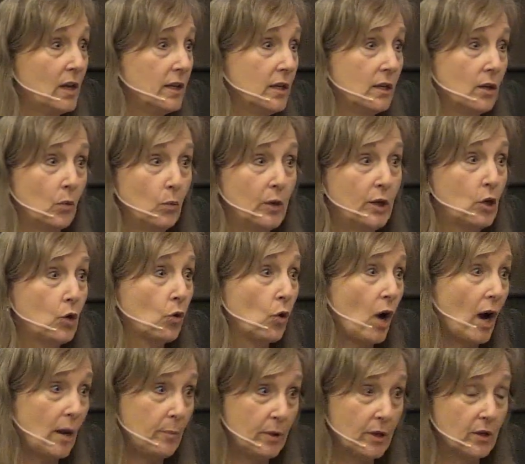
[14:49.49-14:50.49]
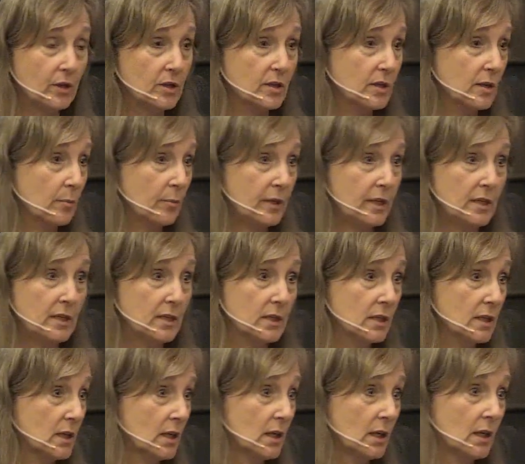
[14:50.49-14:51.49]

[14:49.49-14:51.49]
You know, we cry because somebody's